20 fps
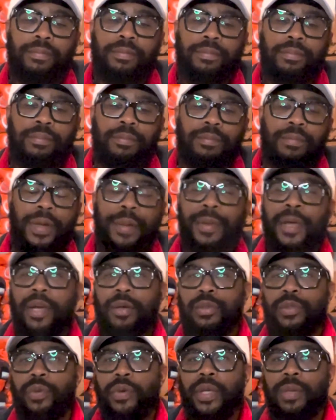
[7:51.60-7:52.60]
my bad, I
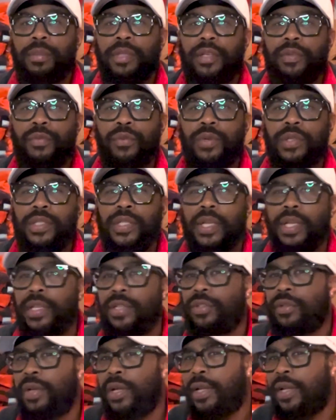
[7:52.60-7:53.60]
was rambling for a second,
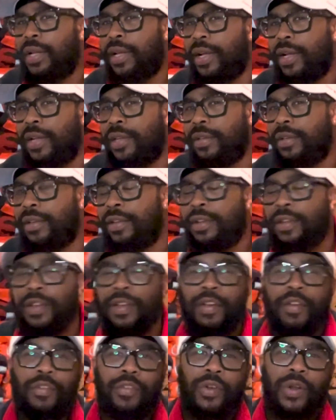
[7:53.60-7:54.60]
so I kind of
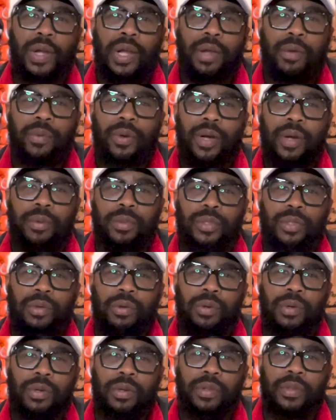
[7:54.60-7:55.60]
forgot where I was
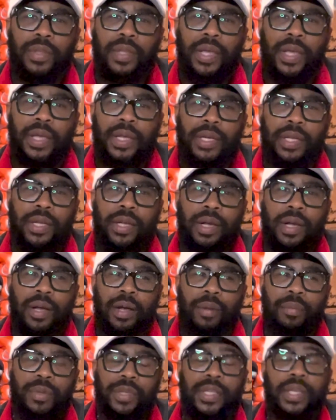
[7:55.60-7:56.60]
going on that.
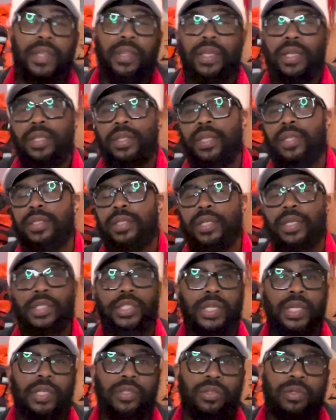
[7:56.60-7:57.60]
But yeah, they took a
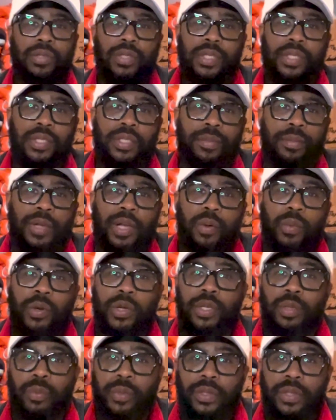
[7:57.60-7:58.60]
chance on this by
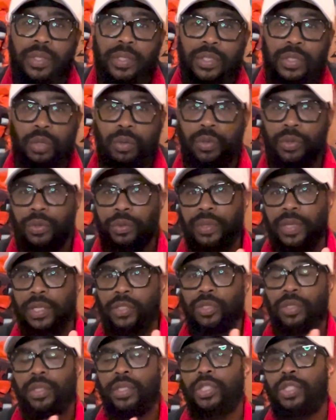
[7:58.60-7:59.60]
working with us, going through that
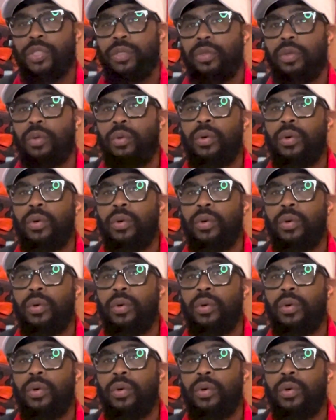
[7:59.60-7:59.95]
traditional